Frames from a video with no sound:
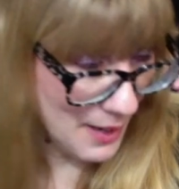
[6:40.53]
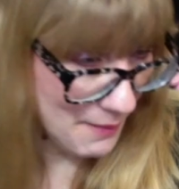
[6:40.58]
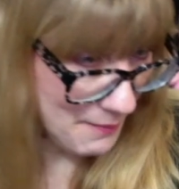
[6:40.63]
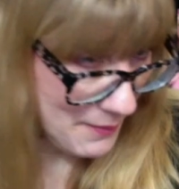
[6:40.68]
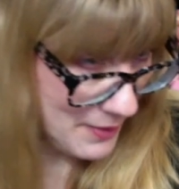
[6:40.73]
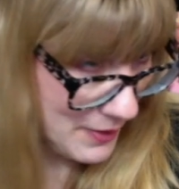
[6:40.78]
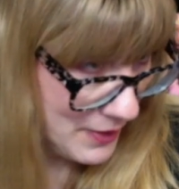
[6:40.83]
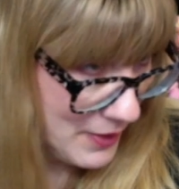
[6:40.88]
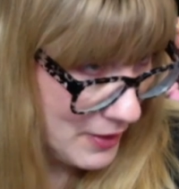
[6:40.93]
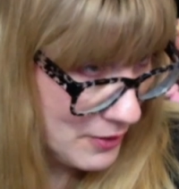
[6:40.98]

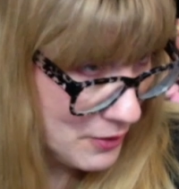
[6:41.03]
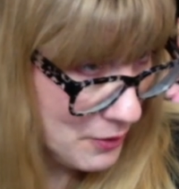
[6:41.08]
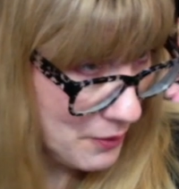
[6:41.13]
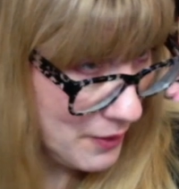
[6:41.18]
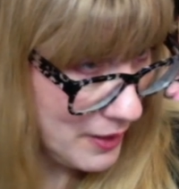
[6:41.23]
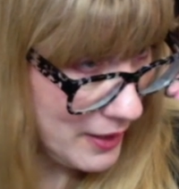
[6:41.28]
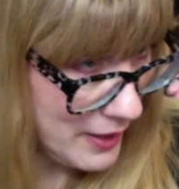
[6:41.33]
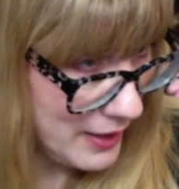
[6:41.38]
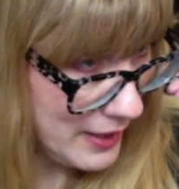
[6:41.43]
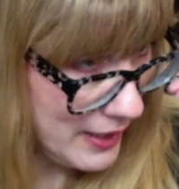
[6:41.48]
This
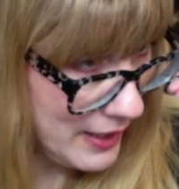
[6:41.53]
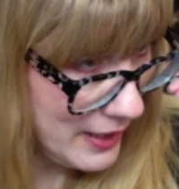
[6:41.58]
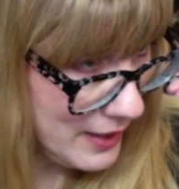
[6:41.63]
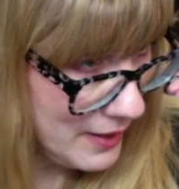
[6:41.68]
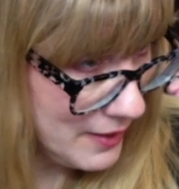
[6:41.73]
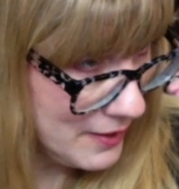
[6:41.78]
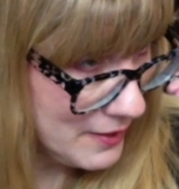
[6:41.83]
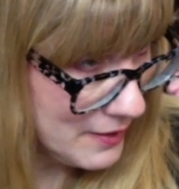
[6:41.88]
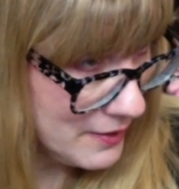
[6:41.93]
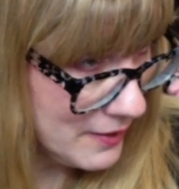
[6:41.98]
one
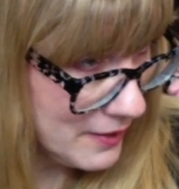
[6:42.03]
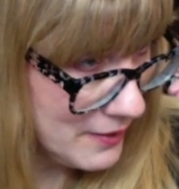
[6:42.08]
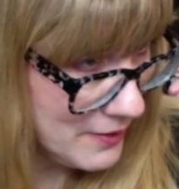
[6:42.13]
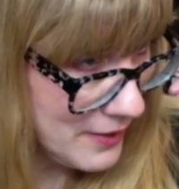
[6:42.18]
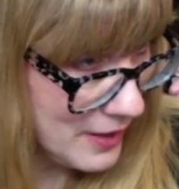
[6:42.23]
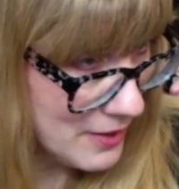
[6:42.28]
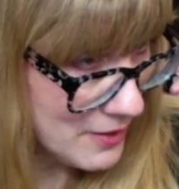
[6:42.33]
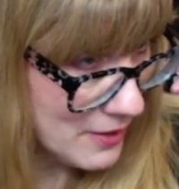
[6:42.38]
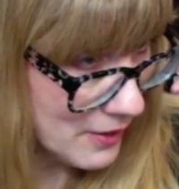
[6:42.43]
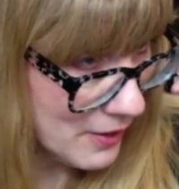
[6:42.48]
is
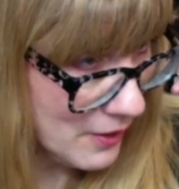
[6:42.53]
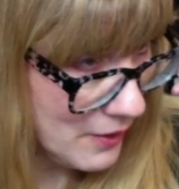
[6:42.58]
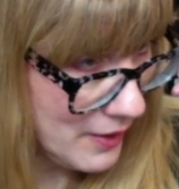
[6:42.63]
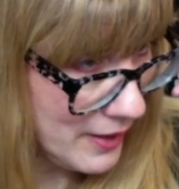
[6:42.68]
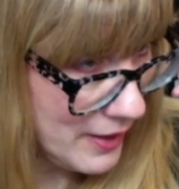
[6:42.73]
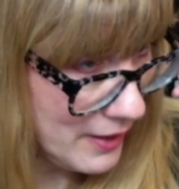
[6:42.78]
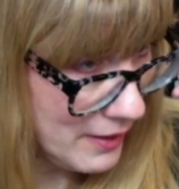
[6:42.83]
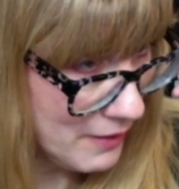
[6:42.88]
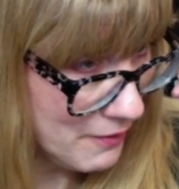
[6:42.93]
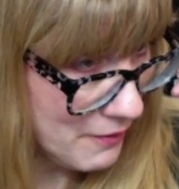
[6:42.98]
essential
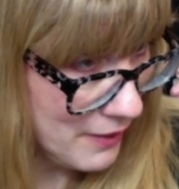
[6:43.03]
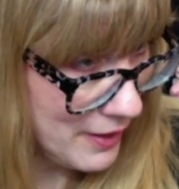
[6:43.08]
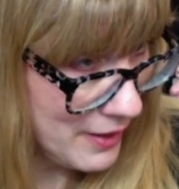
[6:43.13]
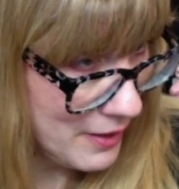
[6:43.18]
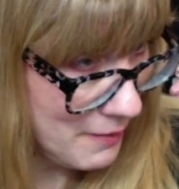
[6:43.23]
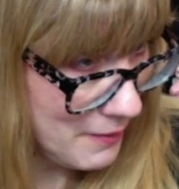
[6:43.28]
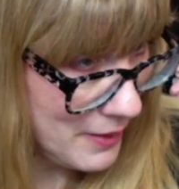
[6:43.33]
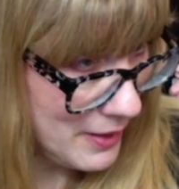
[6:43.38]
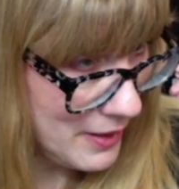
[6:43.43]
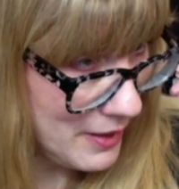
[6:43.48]
oil,
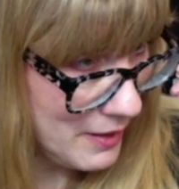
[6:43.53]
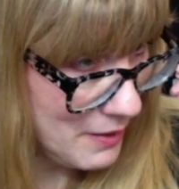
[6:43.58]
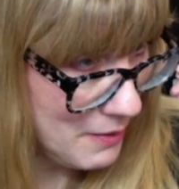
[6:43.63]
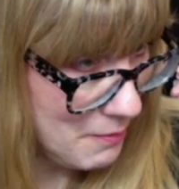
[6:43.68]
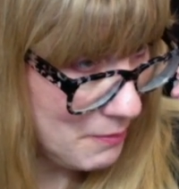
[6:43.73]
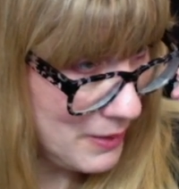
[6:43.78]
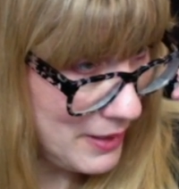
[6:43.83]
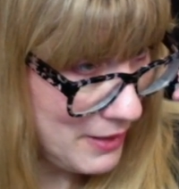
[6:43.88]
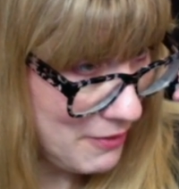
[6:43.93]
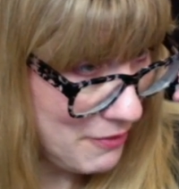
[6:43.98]
vitamin
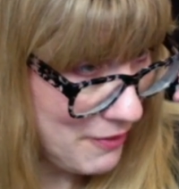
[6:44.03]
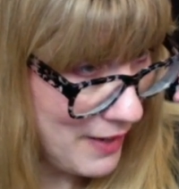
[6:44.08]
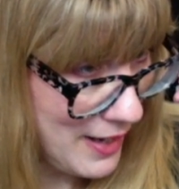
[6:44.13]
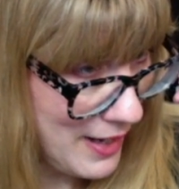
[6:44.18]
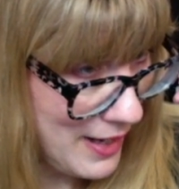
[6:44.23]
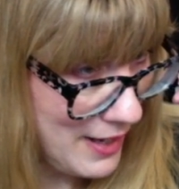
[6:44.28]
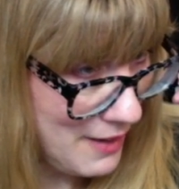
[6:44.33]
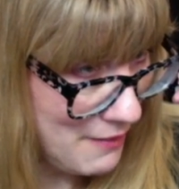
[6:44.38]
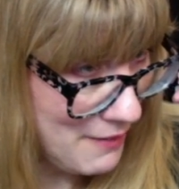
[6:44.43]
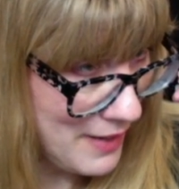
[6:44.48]

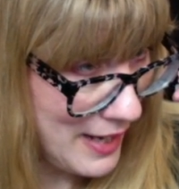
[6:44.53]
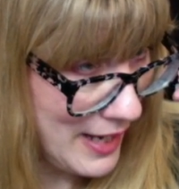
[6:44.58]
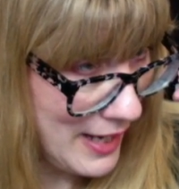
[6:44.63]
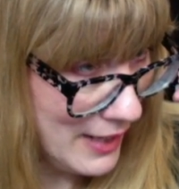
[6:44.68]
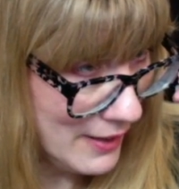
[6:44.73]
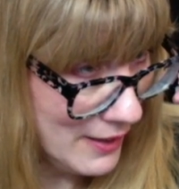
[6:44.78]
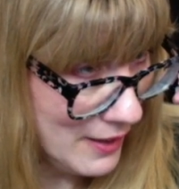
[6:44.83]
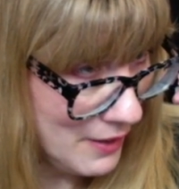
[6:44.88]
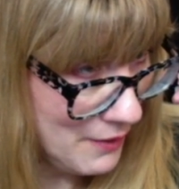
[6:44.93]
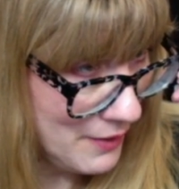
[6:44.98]
B5,
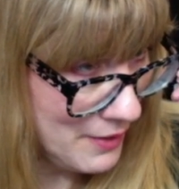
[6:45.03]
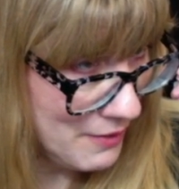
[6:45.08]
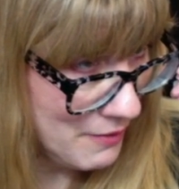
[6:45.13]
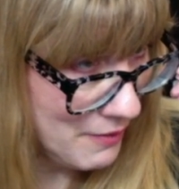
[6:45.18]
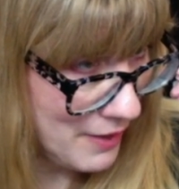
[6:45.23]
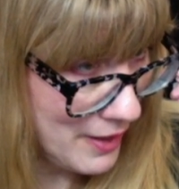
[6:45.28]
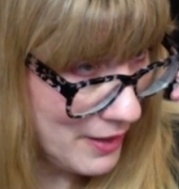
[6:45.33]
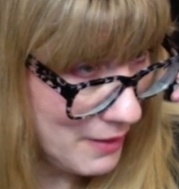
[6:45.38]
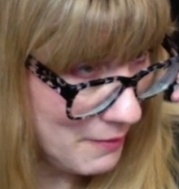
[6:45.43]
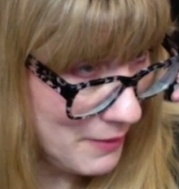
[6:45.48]
aloe, and
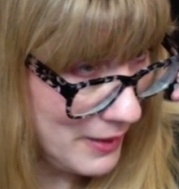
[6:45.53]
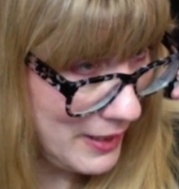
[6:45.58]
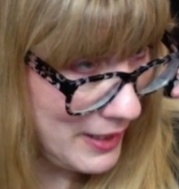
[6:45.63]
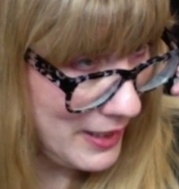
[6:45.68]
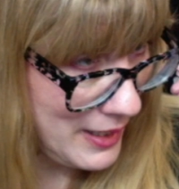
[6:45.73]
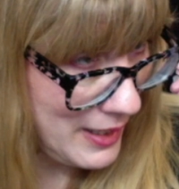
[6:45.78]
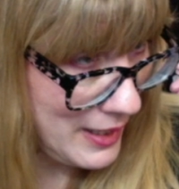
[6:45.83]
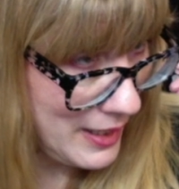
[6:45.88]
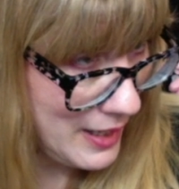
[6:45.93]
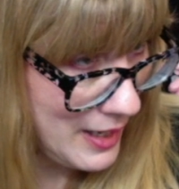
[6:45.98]
vitamin
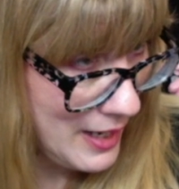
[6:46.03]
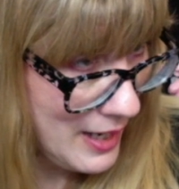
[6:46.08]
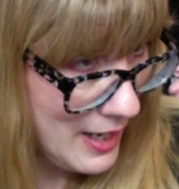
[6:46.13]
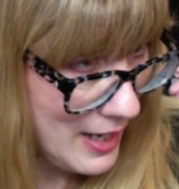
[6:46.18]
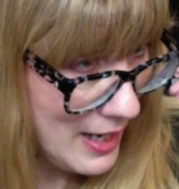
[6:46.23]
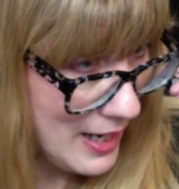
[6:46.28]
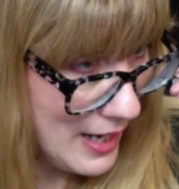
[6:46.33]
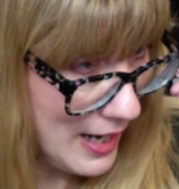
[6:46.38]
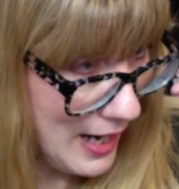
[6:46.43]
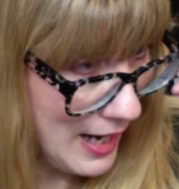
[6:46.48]
E.
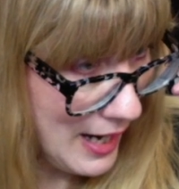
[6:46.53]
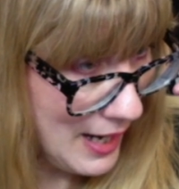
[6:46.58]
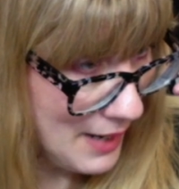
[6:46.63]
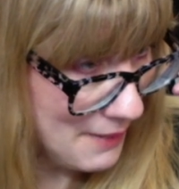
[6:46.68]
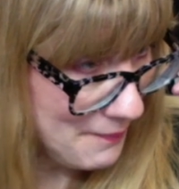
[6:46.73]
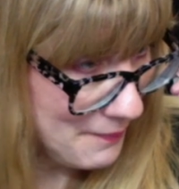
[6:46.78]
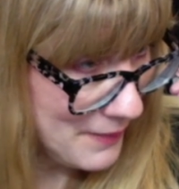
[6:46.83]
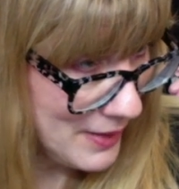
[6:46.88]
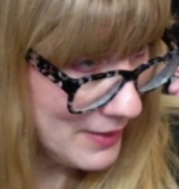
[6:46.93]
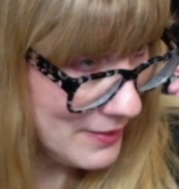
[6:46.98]

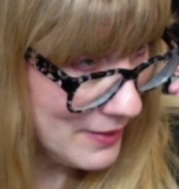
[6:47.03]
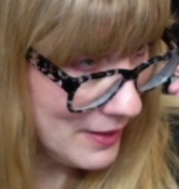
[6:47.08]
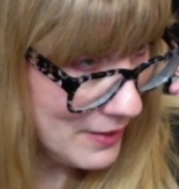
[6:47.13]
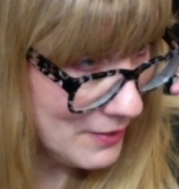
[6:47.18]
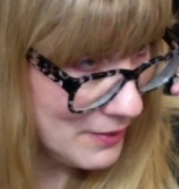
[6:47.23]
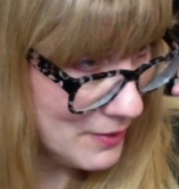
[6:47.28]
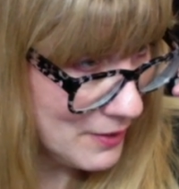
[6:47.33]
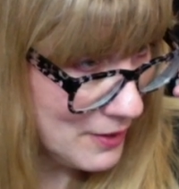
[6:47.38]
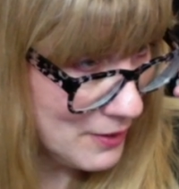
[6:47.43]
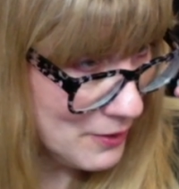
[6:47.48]
It
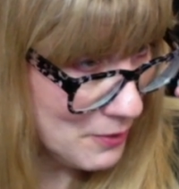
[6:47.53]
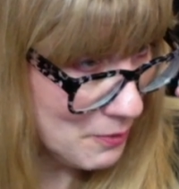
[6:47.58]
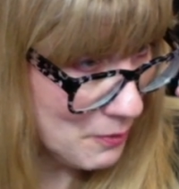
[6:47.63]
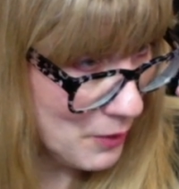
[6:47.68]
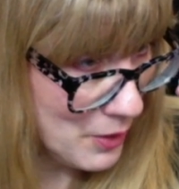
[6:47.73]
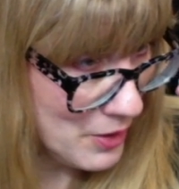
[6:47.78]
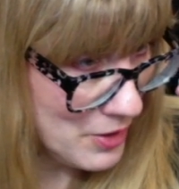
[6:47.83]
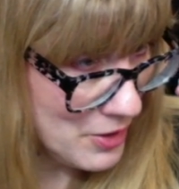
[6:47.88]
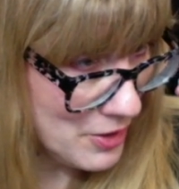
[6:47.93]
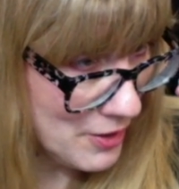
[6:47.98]
says, this
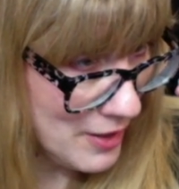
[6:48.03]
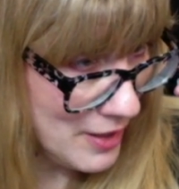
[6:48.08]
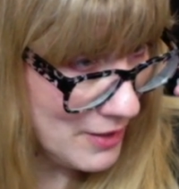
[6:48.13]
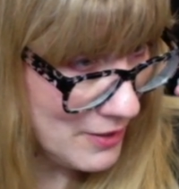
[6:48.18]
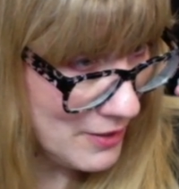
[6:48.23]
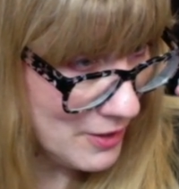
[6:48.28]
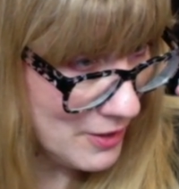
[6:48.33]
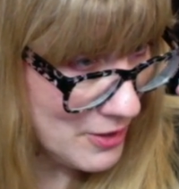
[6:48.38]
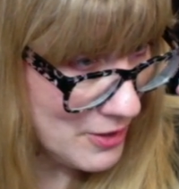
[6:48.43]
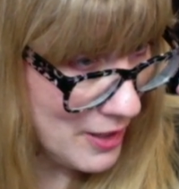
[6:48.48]

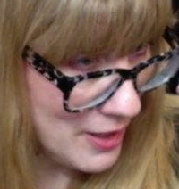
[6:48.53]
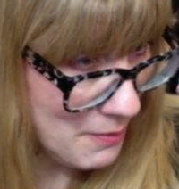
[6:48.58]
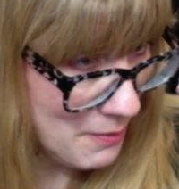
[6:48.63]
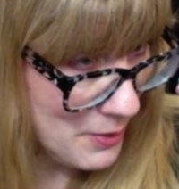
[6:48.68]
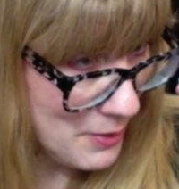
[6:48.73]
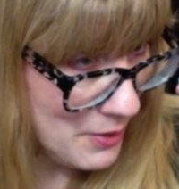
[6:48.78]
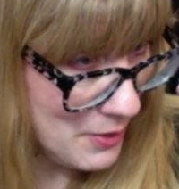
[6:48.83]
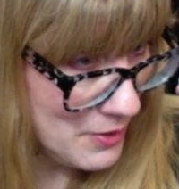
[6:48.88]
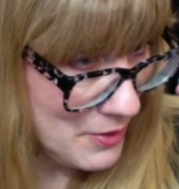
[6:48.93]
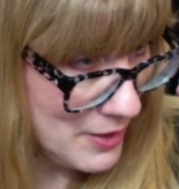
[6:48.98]
moisturizing
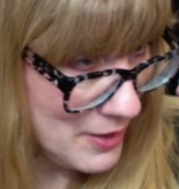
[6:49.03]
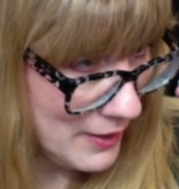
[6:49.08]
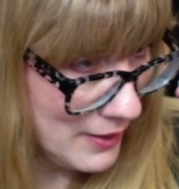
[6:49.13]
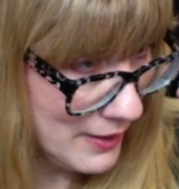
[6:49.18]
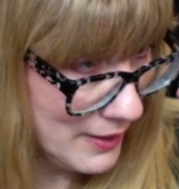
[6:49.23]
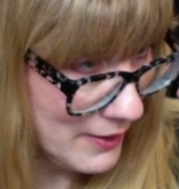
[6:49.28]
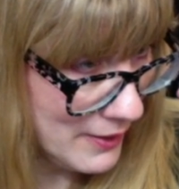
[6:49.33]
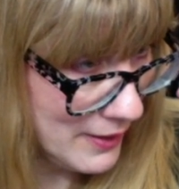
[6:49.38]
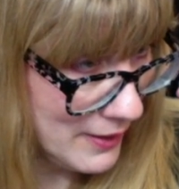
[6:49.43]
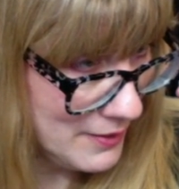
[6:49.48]
shampoo gently
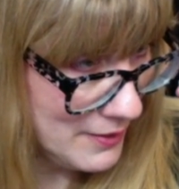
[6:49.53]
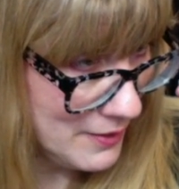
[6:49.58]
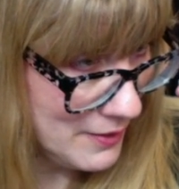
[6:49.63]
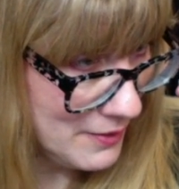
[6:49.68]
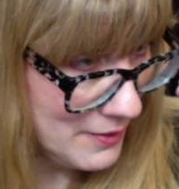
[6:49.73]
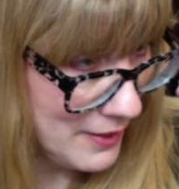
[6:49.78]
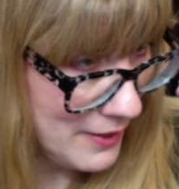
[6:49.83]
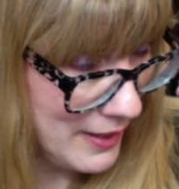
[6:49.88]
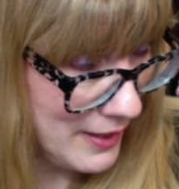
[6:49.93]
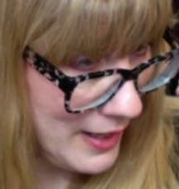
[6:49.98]

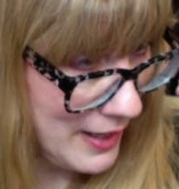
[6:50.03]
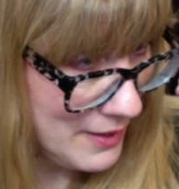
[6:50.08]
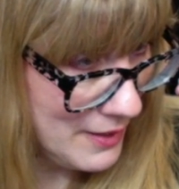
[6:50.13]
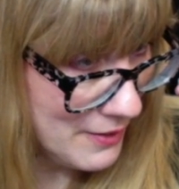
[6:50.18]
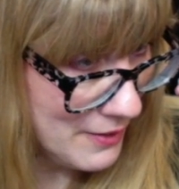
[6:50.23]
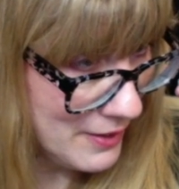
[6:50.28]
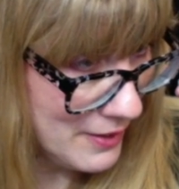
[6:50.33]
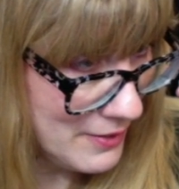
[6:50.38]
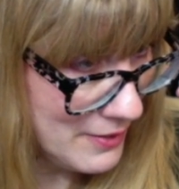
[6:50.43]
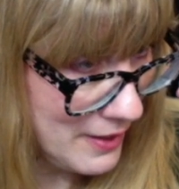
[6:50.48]
cleanses and
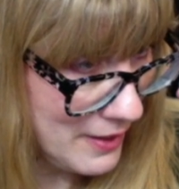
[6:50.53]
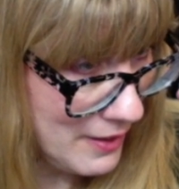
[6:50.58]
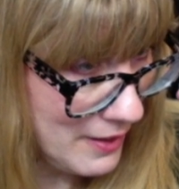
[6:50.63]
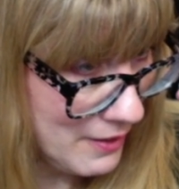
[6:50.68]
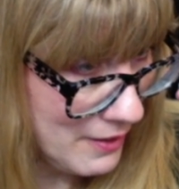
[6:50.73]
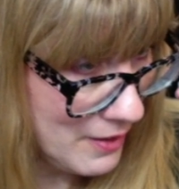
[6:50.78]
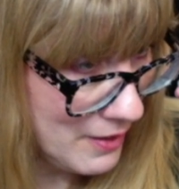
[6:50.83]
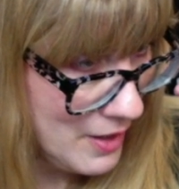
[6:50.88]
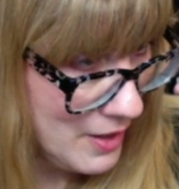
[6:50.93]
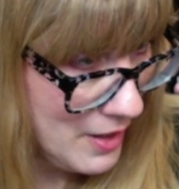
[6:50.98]
hydrates hair